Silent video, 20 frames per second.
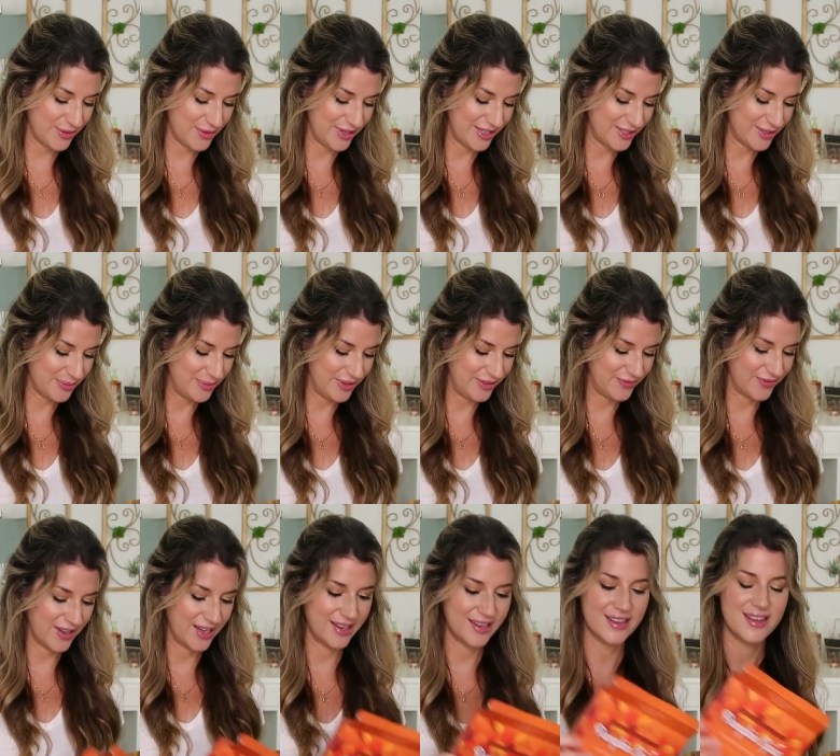So this will be
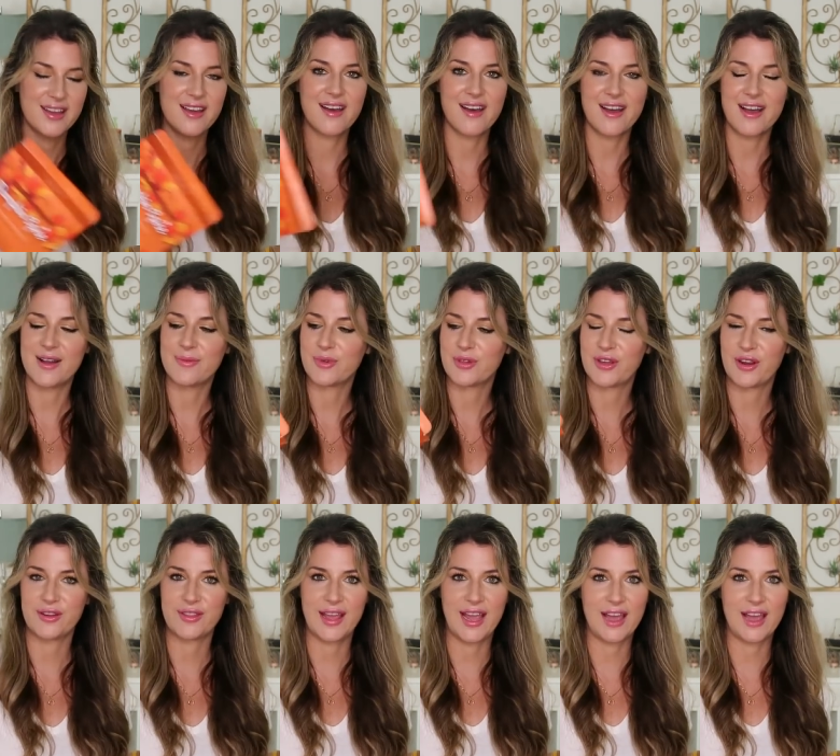fun um, with her.